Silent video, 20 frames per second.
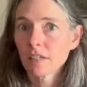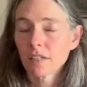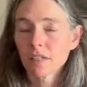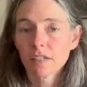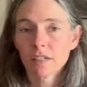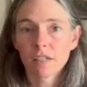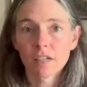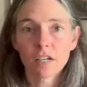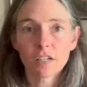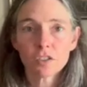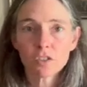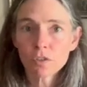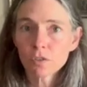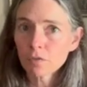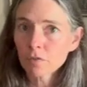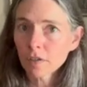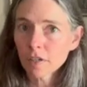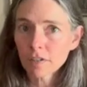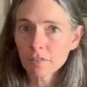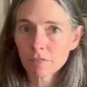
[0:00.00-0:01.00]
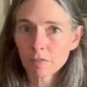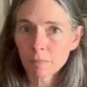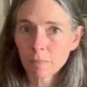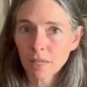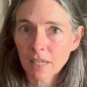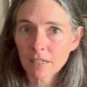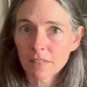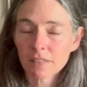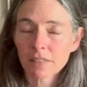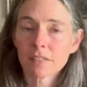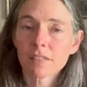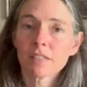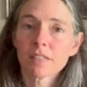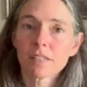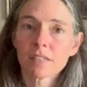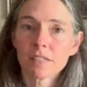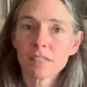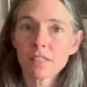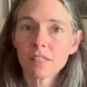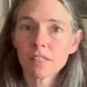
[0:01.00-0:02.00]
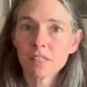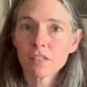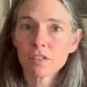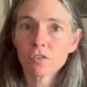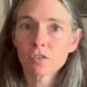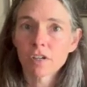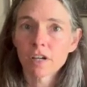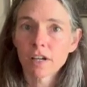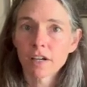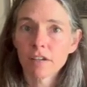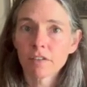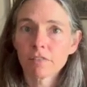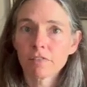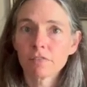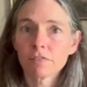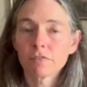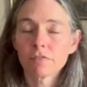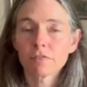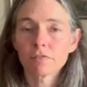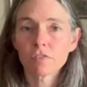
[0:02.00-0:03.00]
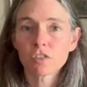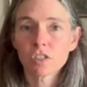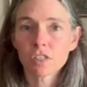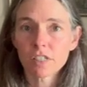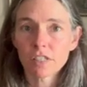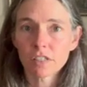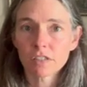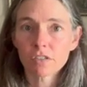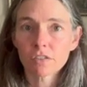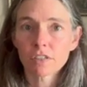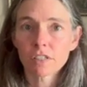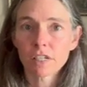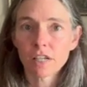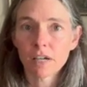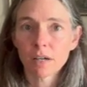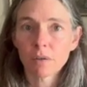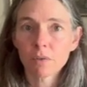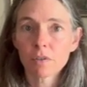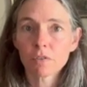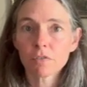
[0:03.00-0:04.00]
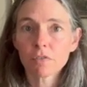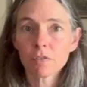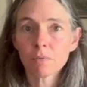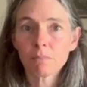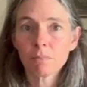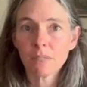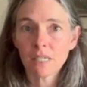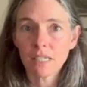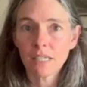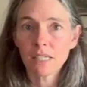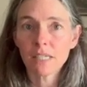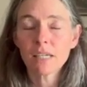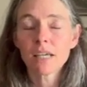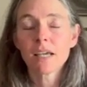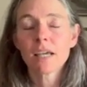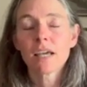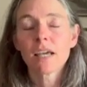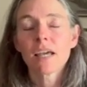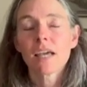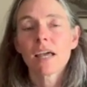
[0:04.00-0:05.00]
not too far from Madison. It's an easy drive, just under an hour for me.